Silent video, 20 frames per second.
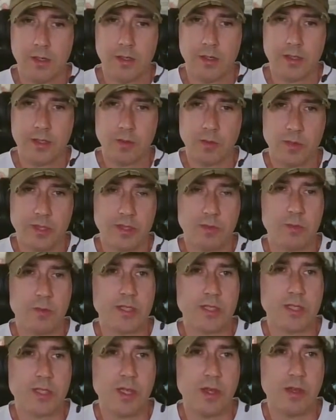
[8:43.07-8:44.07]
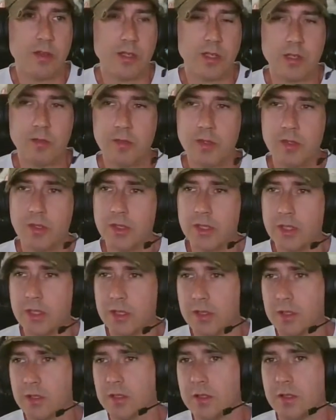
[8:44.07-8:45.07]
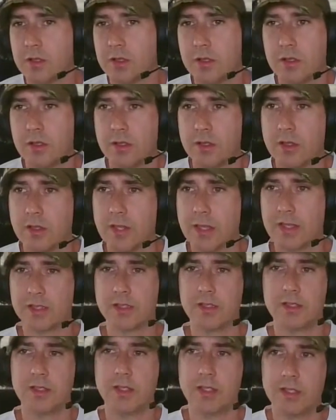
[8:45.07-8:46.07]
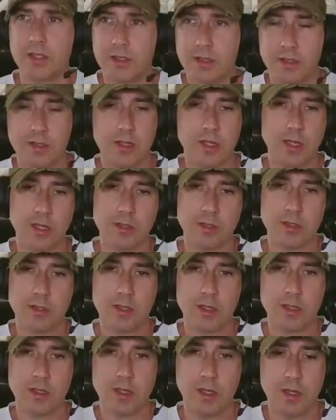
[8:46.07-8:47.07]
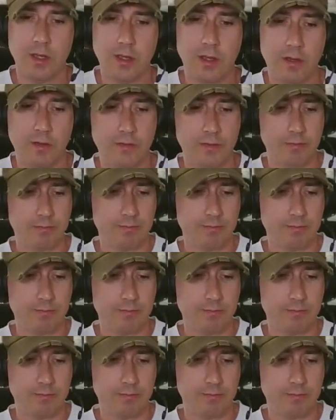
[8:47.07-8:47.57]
so we'll see how the community likes these changes that they have.